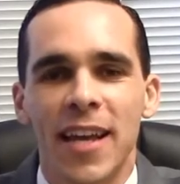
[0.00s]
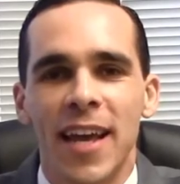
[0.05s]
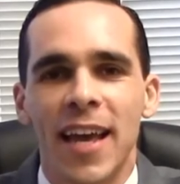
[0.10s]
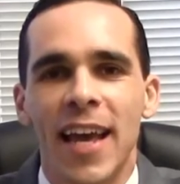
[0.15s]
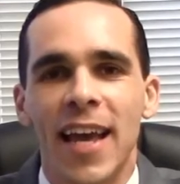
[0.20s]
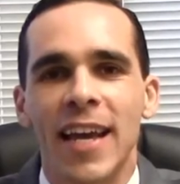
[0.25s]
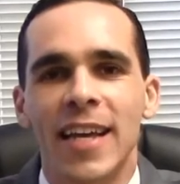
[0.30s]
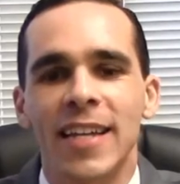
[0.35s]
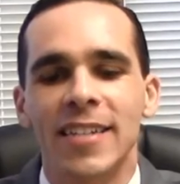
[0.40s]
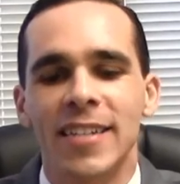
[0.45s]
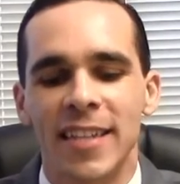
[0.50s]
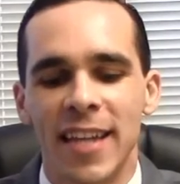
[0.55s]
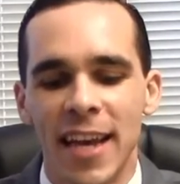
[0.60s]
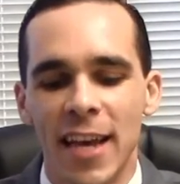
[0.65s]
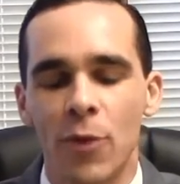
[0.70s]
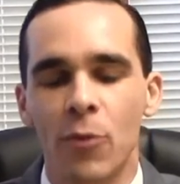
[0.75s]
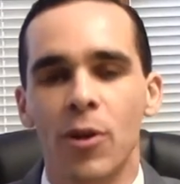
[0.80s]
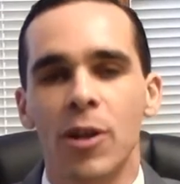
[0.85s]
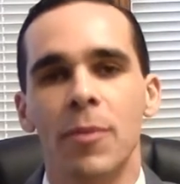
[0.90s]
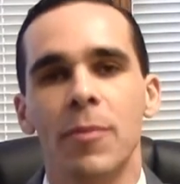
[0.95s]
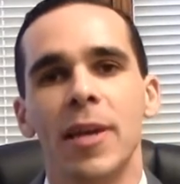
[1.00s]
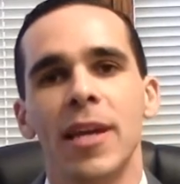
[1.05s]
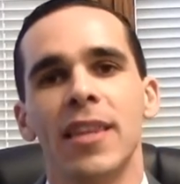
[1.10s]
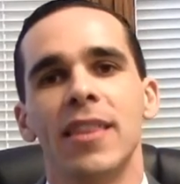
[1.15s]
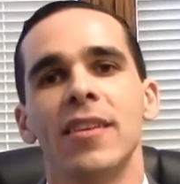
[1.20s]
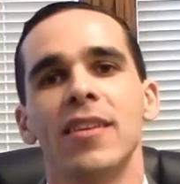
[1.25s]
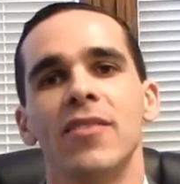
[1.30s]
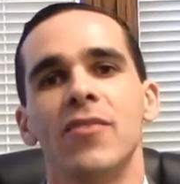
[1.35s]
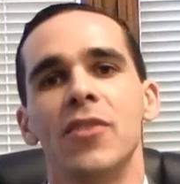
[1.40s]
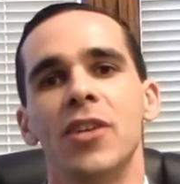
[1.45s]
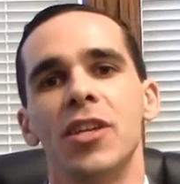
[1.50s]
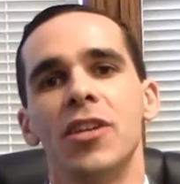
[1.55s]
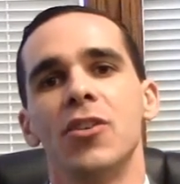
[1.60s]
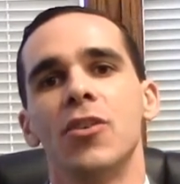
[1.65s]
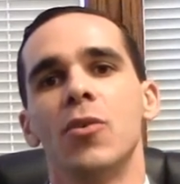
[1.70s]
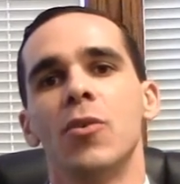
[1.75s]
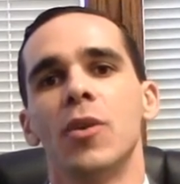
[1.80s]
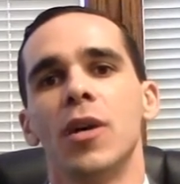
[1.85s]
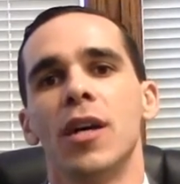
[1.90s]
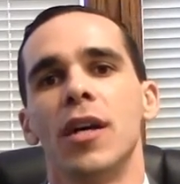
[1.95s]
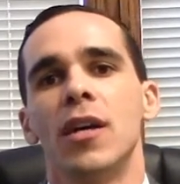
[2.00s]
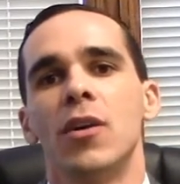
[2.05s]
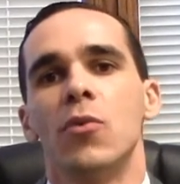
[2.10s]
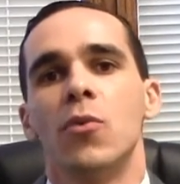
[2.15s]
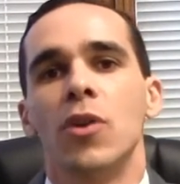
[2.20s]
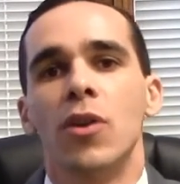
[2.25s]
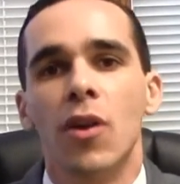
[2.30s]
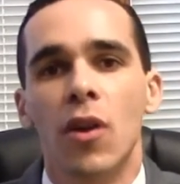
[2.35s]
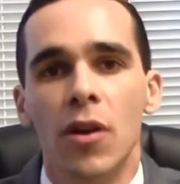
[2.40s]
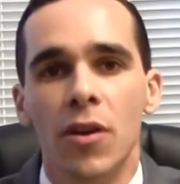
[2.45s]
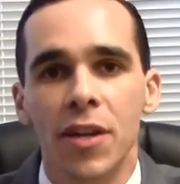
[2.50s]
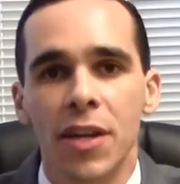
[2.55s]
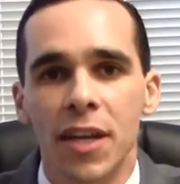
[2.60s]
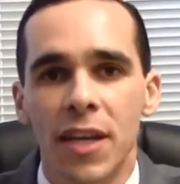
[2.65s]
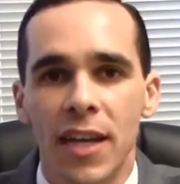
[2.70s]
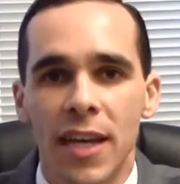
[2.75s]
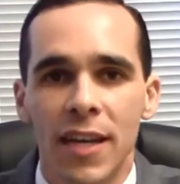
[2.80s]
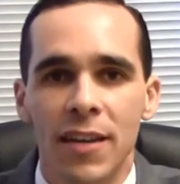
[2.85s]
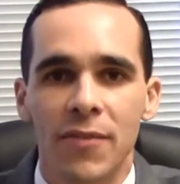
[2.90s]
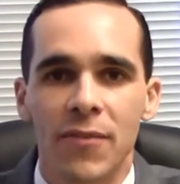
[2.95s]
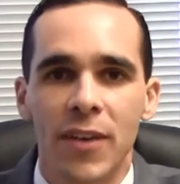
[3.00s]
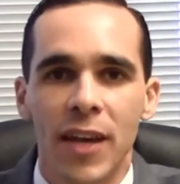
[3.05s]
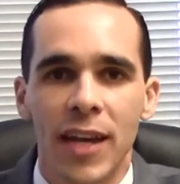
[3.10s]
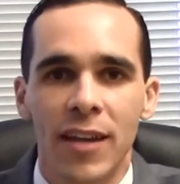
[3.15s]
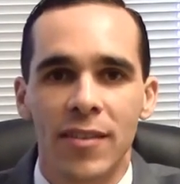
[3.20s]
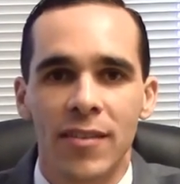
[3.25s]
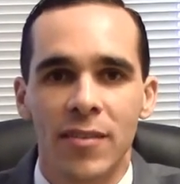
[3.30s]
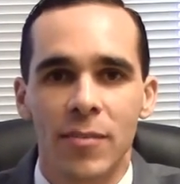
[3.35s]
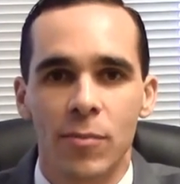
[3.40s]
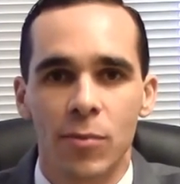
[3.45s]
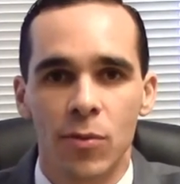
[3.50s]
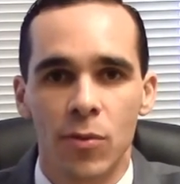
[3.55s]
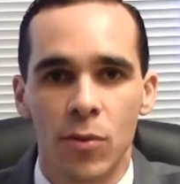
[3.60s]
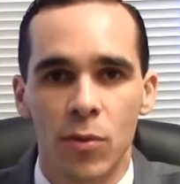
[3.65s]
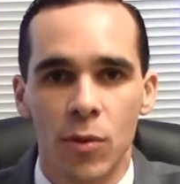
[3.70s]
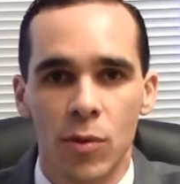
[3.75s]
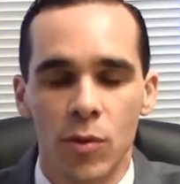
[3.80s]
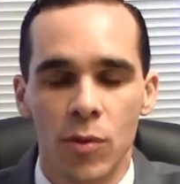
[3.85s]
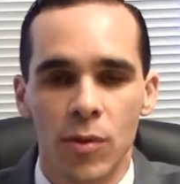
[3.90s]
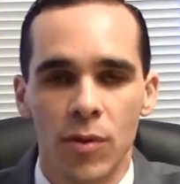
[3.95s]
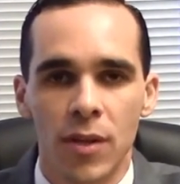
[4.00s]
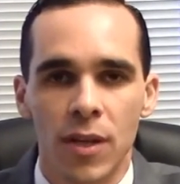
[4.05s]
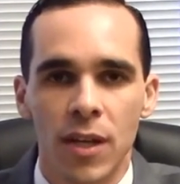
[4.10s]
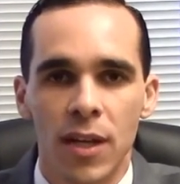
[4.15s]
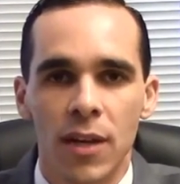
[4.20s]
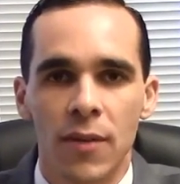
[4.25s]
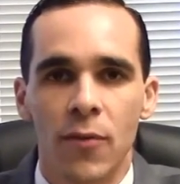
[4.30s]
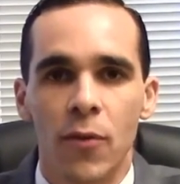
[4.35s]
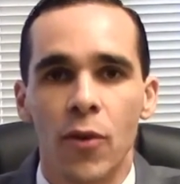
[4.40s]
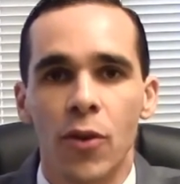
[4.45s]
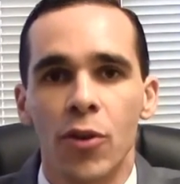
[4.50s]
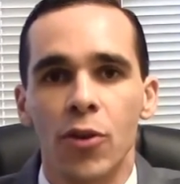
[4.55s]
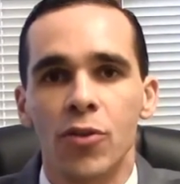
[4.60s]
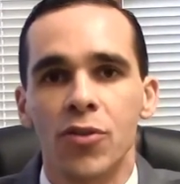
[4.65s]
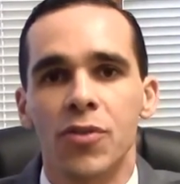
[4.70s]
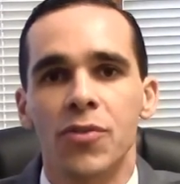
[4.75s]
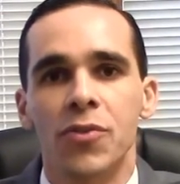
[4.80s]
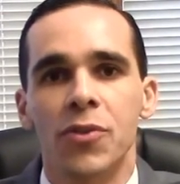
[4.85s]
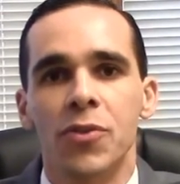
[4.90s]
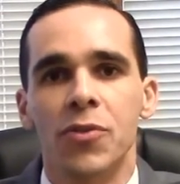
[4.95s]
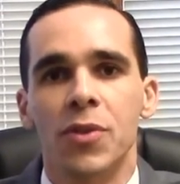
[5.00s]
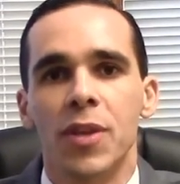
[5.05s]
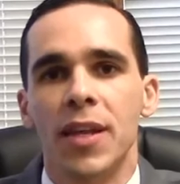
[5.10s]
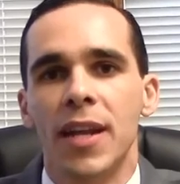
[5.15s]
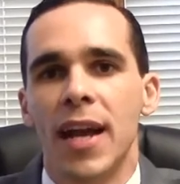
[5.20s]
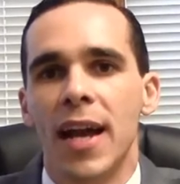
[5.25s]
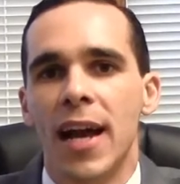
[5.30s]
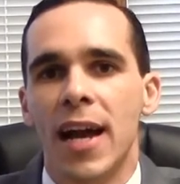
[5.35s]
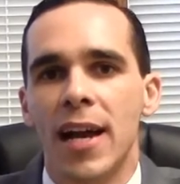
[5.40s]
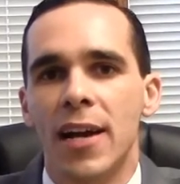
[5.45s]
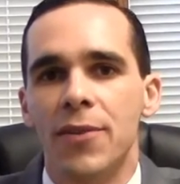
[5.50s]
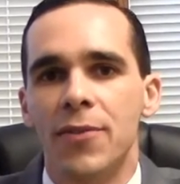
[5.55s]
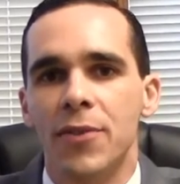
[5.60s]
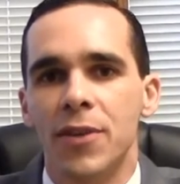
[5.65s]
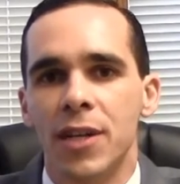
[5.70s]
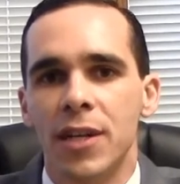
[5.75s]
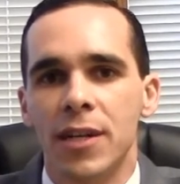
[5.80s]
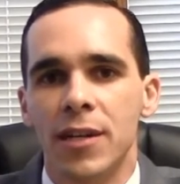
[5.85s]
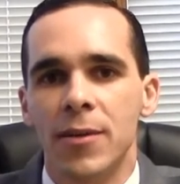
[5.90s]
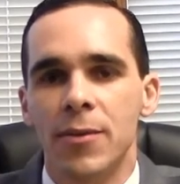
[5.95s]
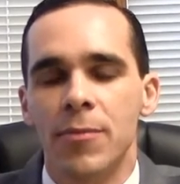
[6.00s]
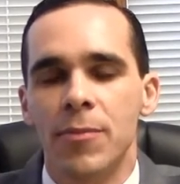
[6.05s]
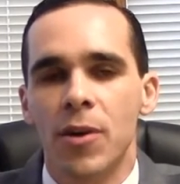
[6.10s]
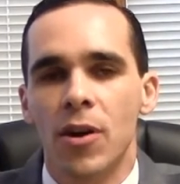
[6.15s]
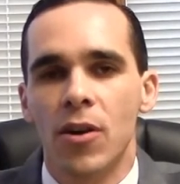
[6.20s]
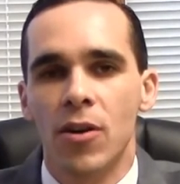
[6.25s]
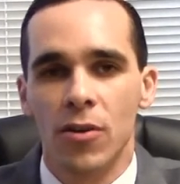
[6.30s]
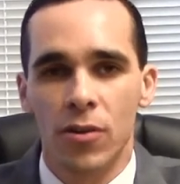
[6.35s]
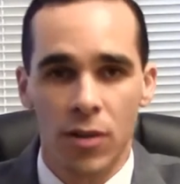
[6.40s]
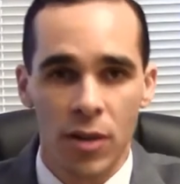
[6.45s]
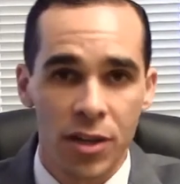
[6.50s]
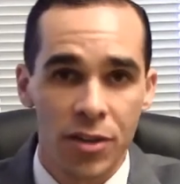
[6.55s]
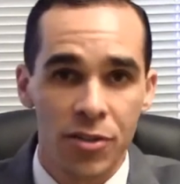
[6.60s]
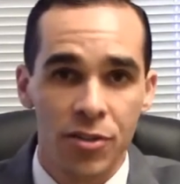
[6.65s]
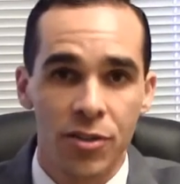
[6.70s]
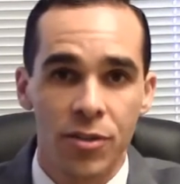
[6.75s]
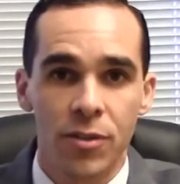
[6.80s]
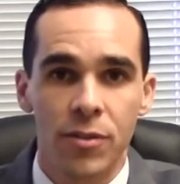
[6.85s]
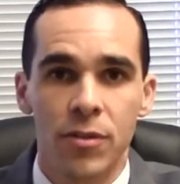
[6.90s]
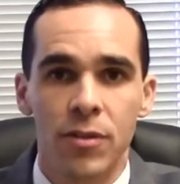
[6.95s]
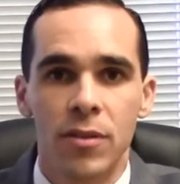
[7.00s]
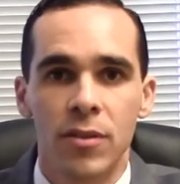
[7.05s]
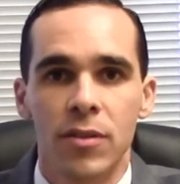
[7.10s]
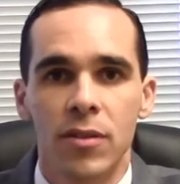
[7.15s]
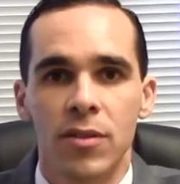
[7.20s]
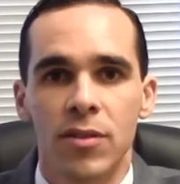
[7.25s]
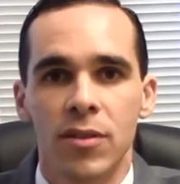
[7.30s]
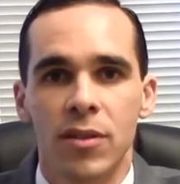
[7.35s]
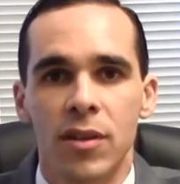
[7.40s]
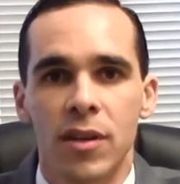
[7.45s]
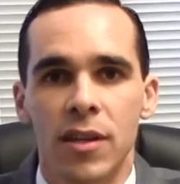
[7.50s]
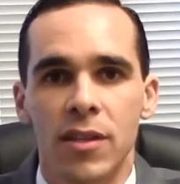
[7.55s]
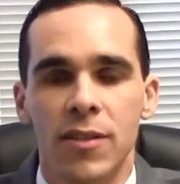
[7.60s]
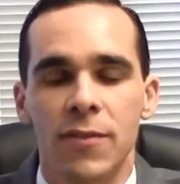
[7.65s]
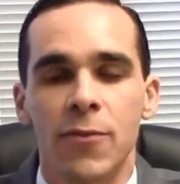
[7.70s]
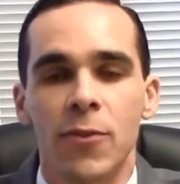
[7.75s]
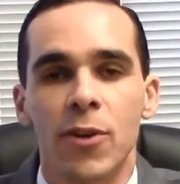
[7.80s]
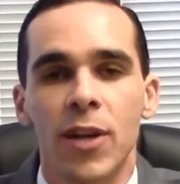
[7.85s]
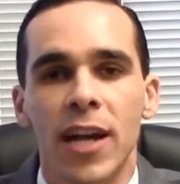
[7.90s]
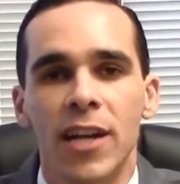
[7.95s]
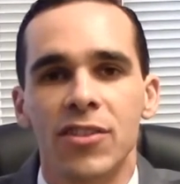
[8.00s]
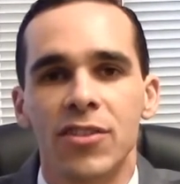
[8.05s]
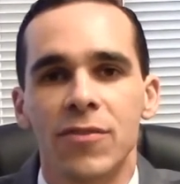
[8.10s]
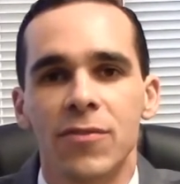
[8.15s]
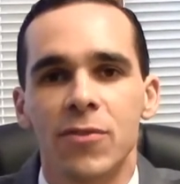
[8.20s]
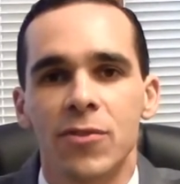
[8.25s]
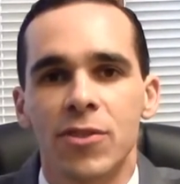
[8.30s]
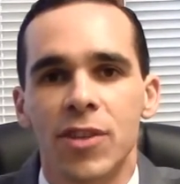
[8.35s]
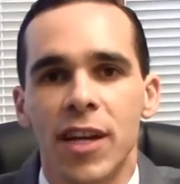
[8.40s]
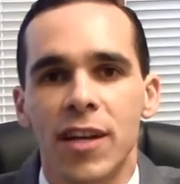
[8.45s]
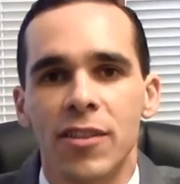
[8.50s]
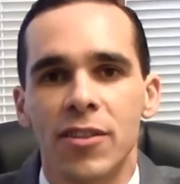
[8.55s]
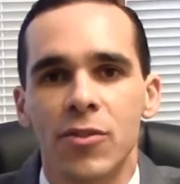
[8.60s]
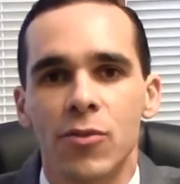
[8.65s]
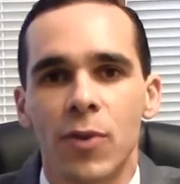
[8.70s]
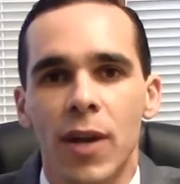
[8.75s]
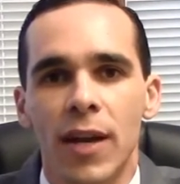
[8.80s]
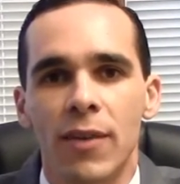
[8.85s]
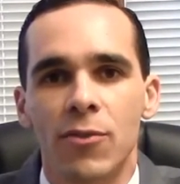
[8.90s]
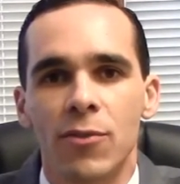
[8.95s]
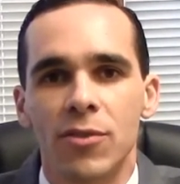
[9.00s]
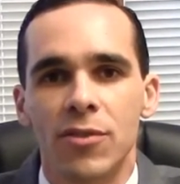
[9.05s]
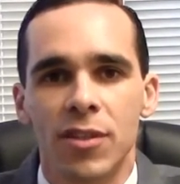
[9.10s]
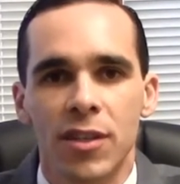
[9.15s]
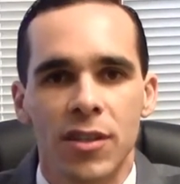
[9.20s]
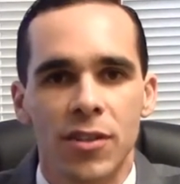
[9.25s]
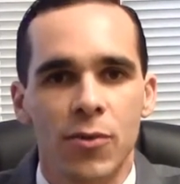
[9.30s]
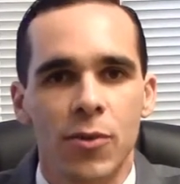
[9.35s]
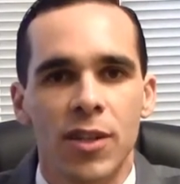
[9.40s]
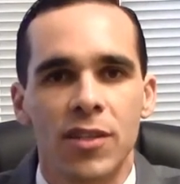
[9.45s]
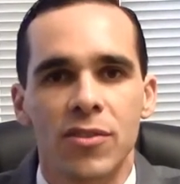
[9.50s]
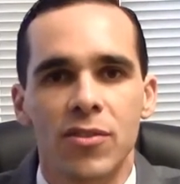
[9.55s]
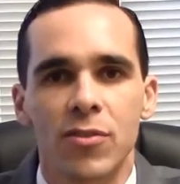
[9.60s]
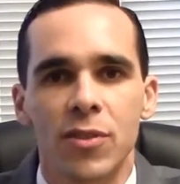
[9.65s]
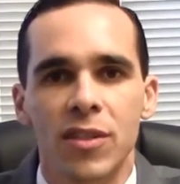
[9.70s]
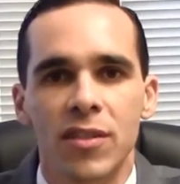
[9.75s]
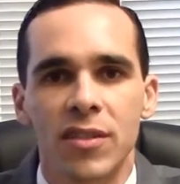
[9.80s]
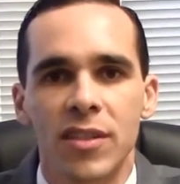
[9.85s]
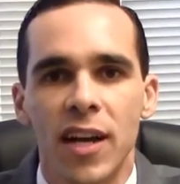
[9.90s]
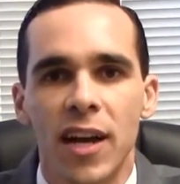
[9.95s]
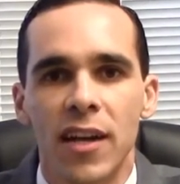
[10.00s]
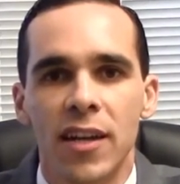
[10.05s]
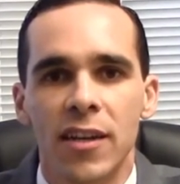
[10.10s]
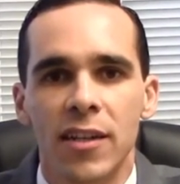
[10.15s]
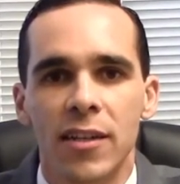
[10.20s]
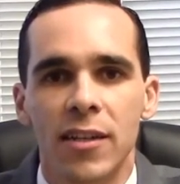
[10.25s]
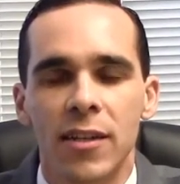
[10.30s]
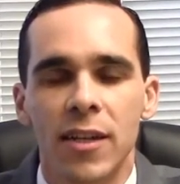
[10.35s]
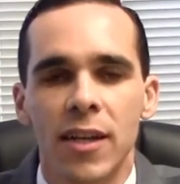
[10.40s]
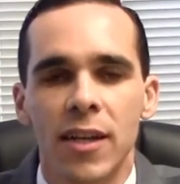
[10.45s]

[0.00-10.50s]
and today I want to make this video regarding advanced parole for those of you that are under deferred action for childhood arrivals, otherwise known as DACA.